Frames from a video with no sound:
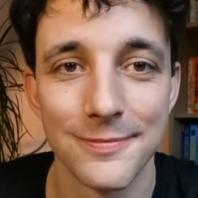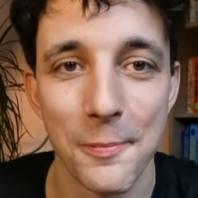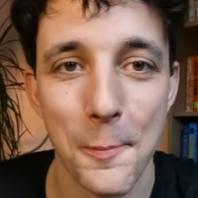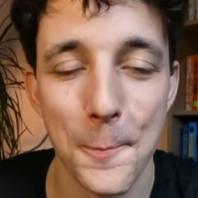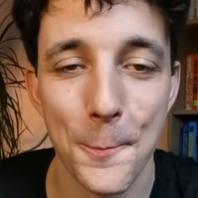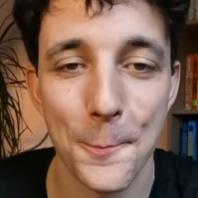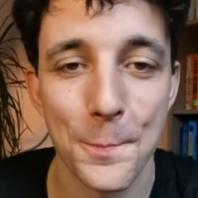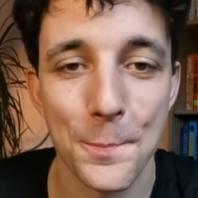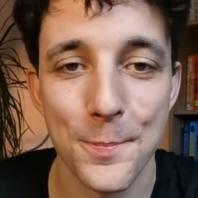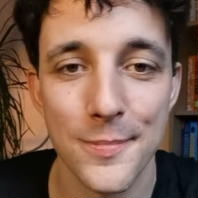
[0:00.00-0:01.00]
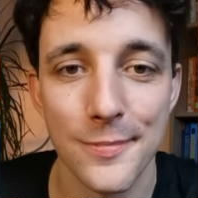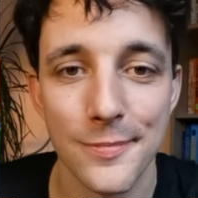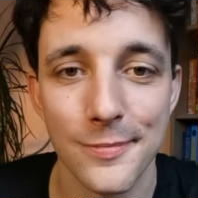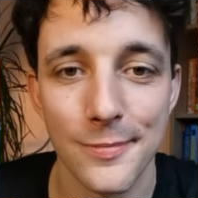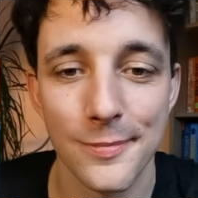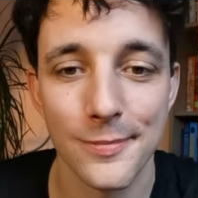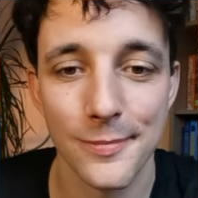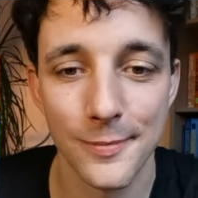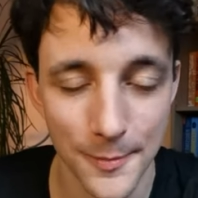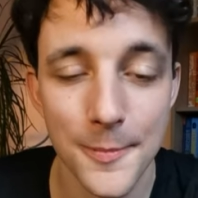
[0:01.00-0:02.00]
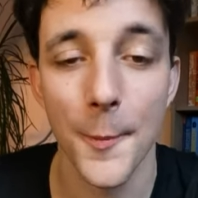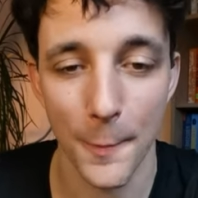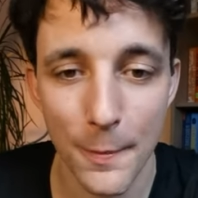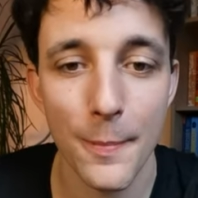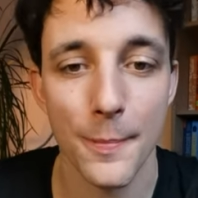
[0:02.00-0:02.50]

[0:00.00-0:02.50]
I knew how to use them, but I didn't know